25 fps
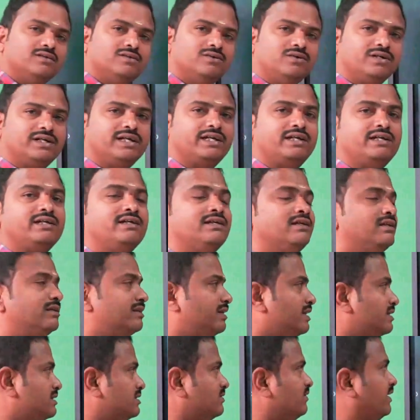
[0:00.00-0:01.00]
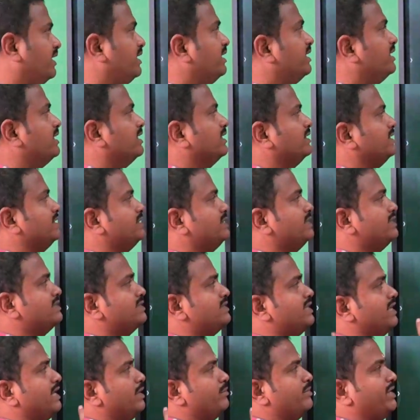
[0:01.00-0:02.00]
Okay, that's why this
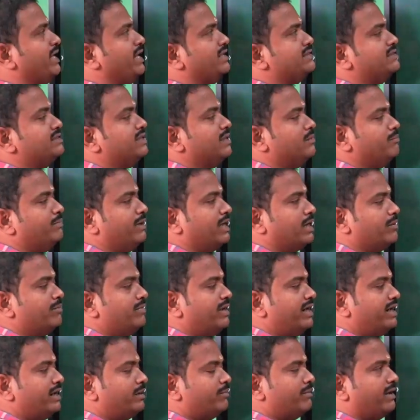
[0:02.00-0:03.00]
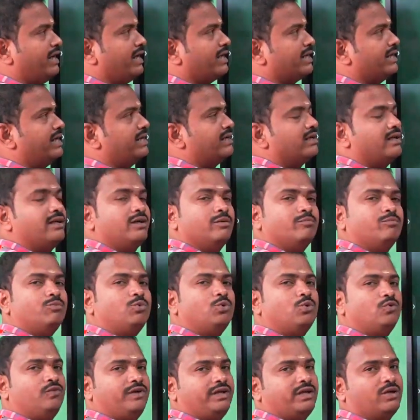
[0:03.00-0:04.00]
is named as permanent magnet
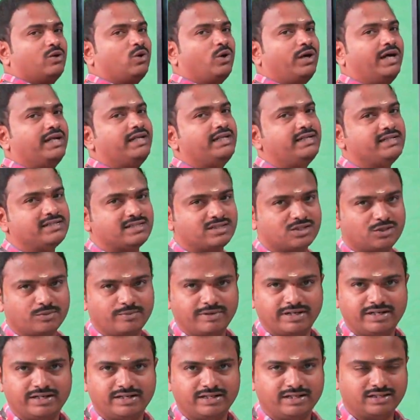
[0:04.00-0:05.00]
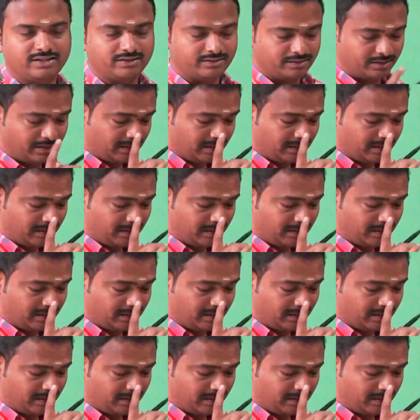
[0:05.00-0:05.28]
moving coil instrument.